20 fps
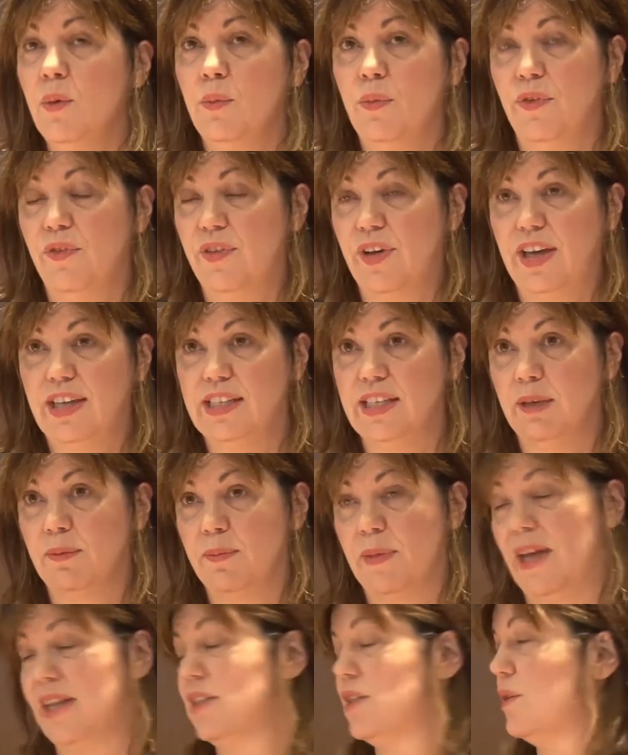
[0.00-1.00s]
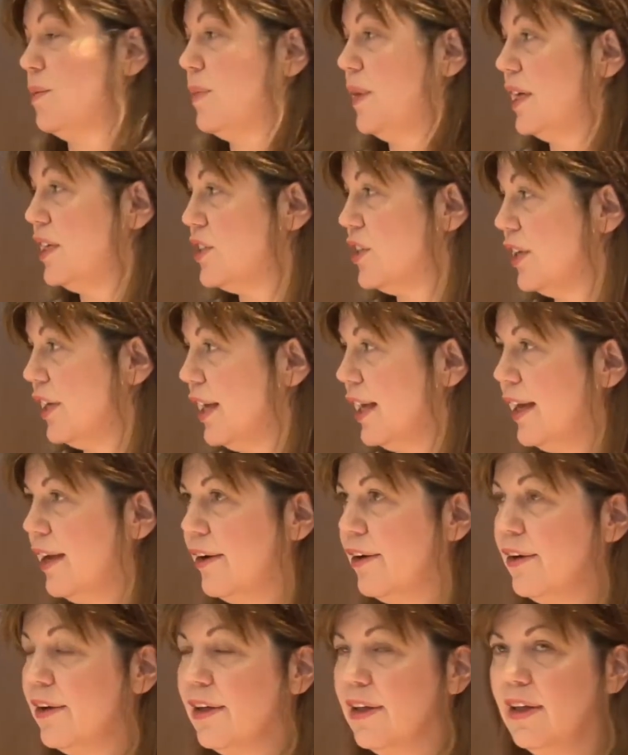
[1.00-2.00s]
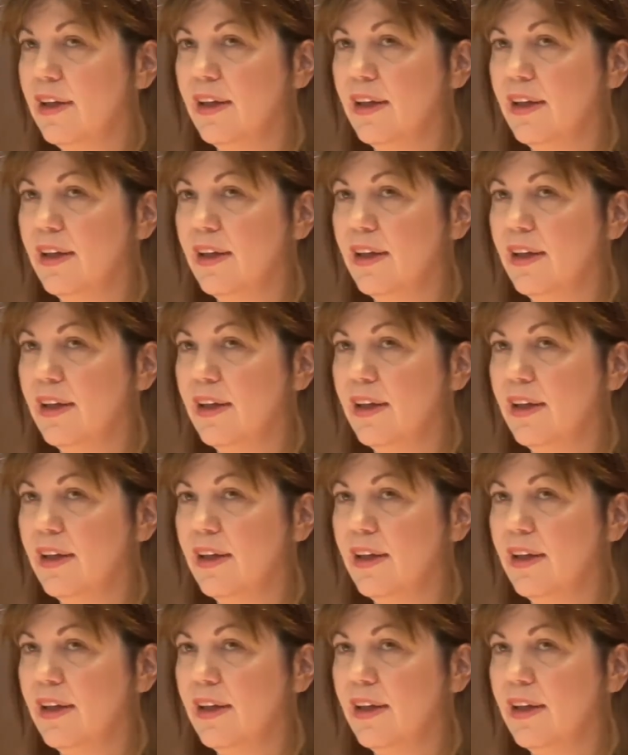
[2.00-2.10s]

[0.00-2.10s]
providing better patient care.